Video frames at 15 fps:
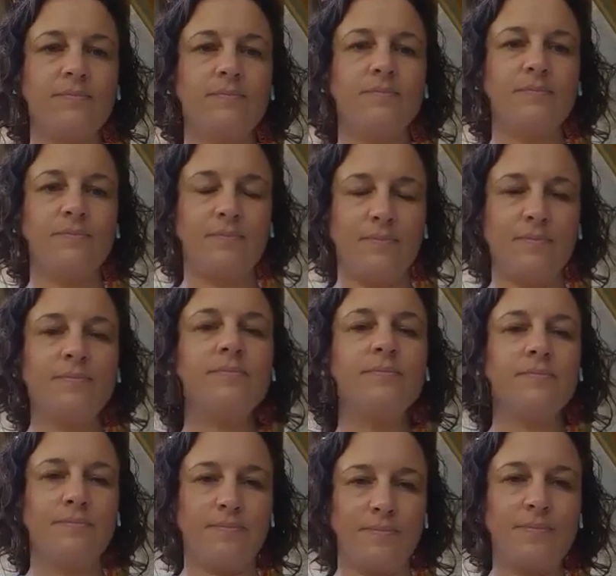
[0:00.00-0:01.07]

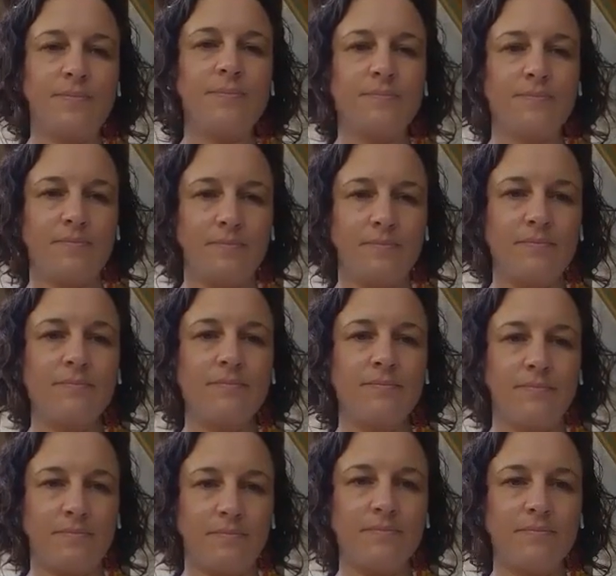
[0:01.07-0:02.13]

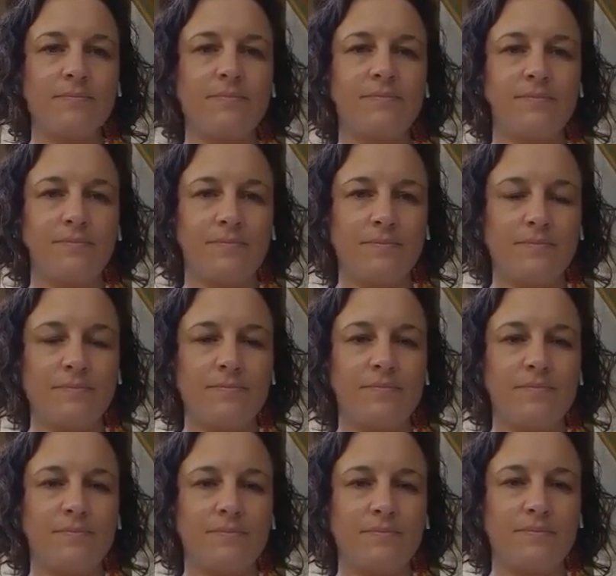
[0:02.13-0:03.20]

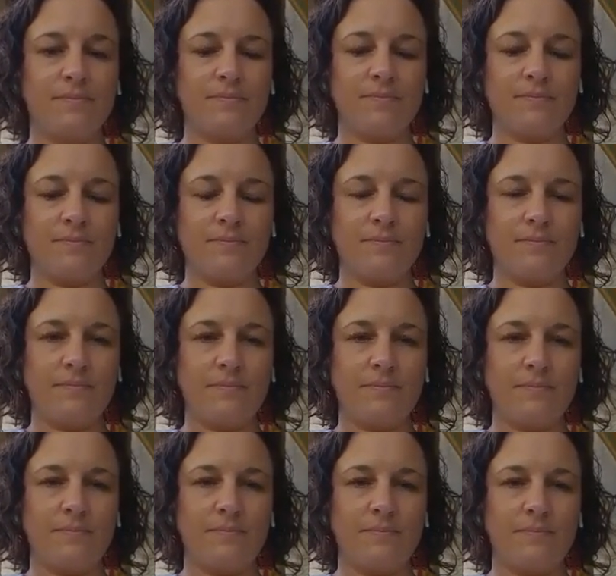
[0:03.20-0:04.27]

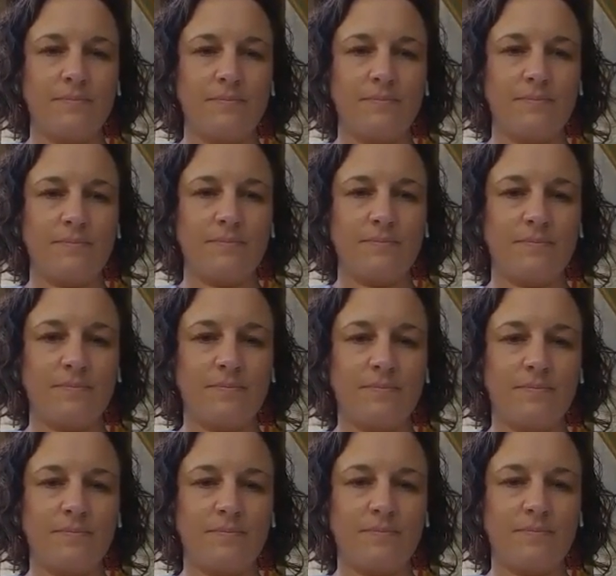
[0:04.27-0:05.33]

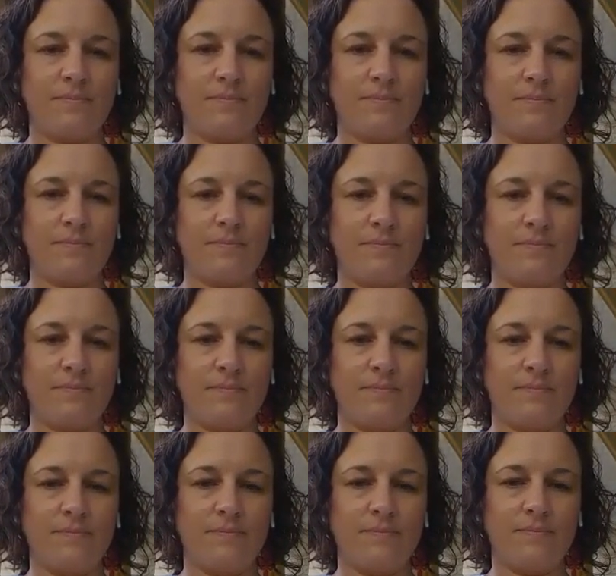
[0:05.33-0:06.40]

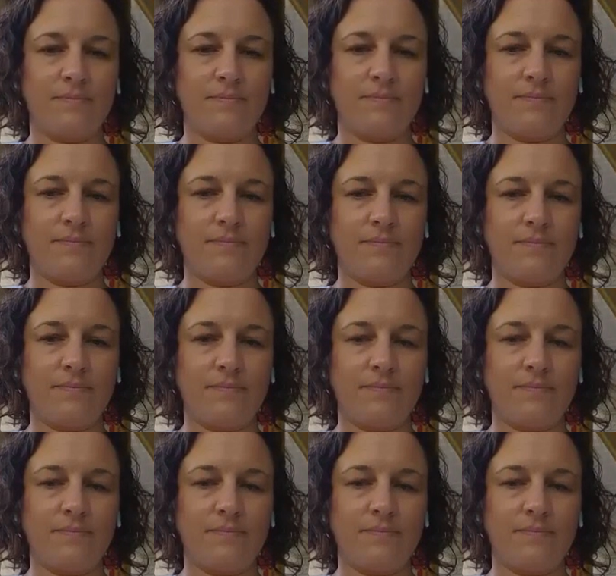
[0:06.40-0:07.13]
(not speaking)